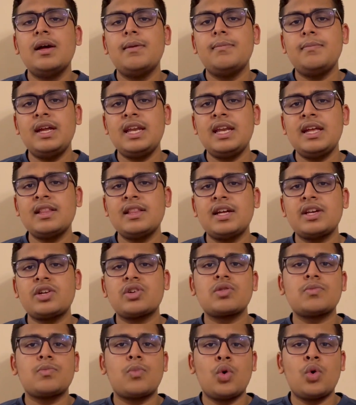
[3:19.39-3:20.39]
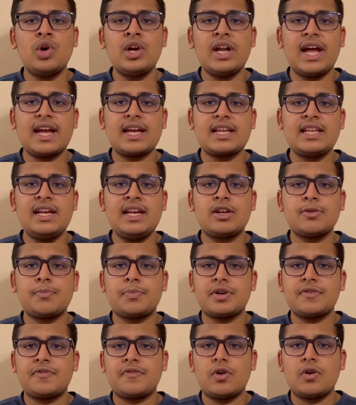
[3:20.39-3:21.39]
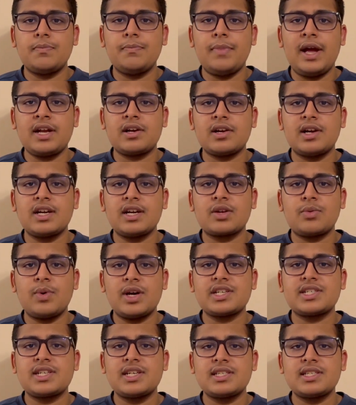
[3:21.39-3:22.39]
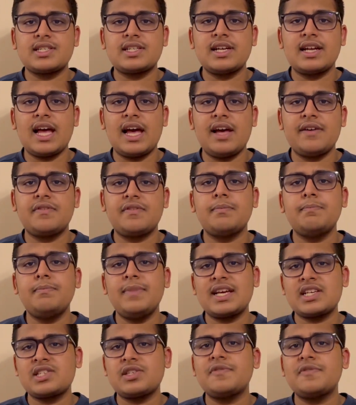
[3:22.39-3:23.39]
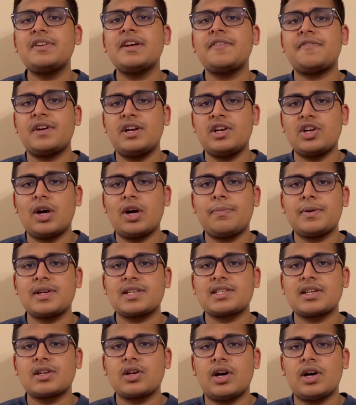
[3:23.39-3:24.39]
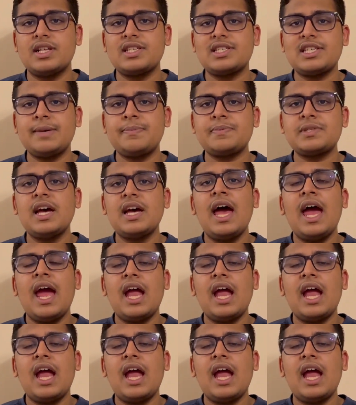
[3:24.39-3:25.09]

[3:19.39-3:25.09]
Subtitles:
meaning that you're more likely to perform better at questions that have a mix of different topics and concepts